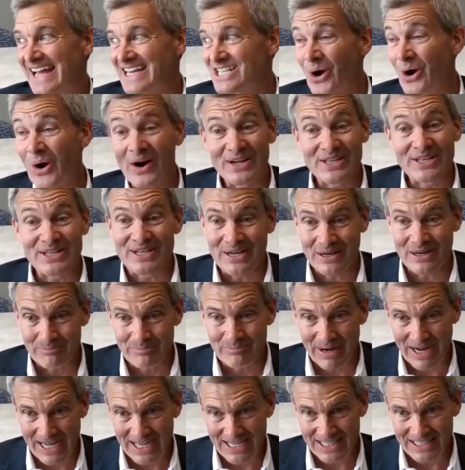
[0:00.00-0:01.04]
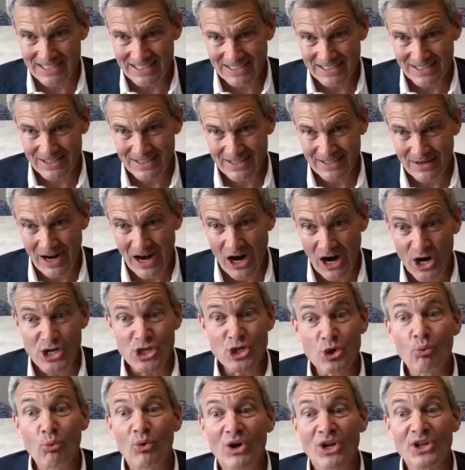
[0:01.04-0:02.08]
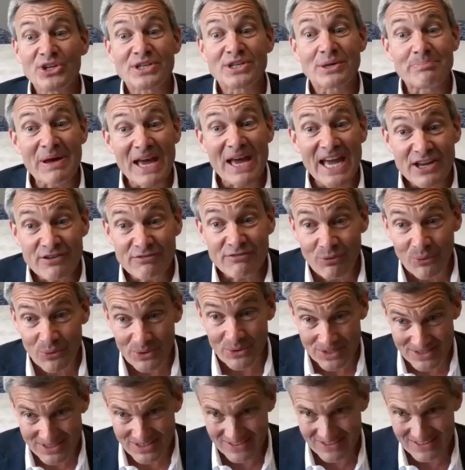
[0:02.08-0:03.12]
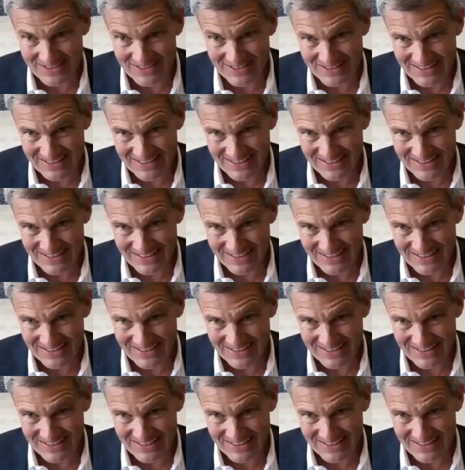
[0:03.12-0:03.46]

that's hard to come by. Are you willing to pay for it?